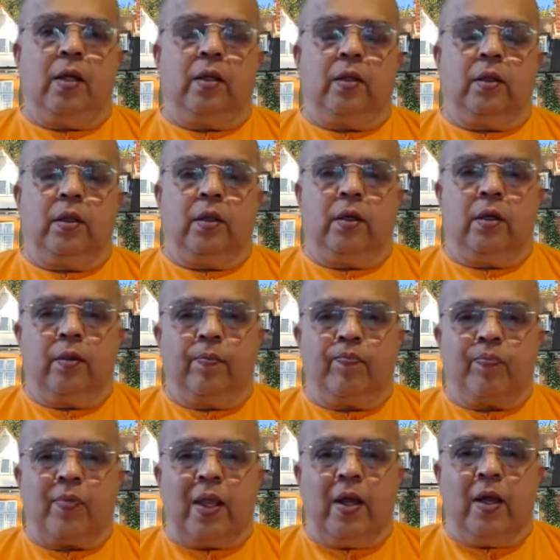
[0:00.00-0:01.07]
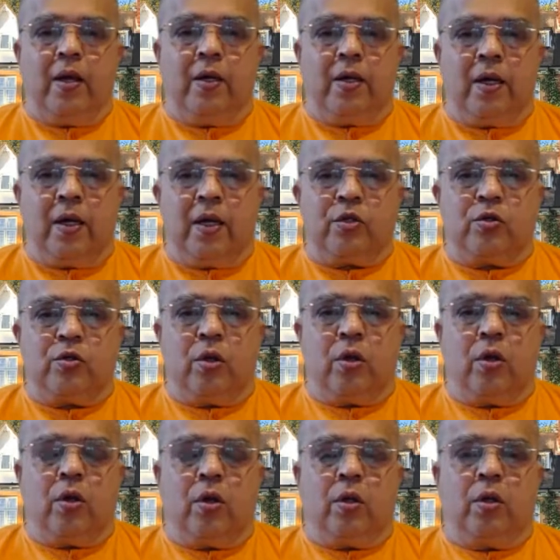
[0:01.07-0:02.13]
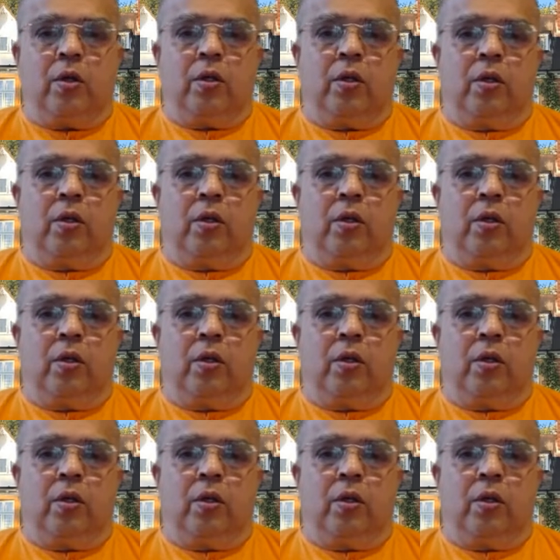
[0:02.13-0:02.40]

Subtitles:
the intellectual, or